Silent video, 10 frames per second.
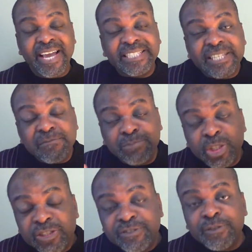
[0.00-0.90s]
It's a
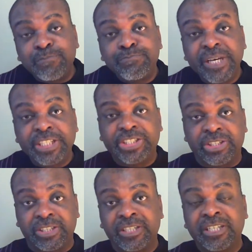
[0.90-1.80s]
beautiful
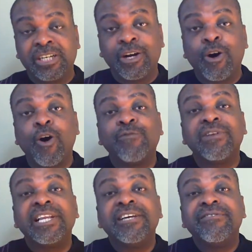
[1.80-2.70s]
picture of
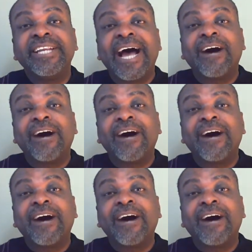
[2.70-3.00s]
living